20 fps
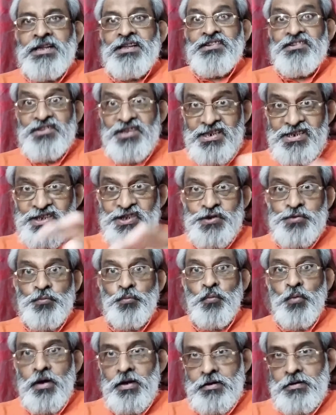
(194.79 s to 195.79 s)
This
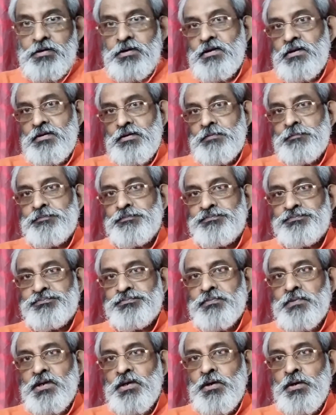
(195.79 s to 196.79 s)
work
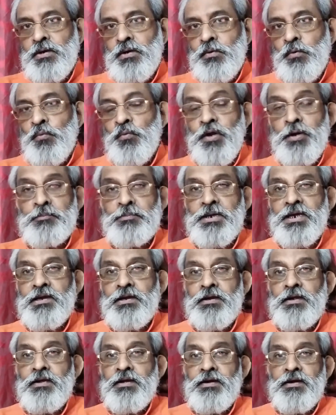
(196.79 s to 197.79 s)
will
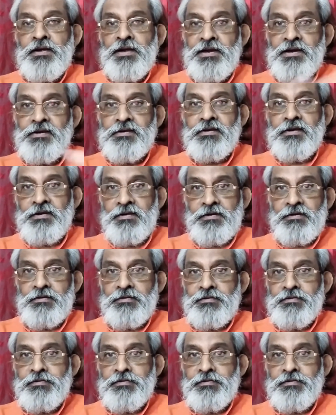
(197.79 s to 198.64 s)
be hidden,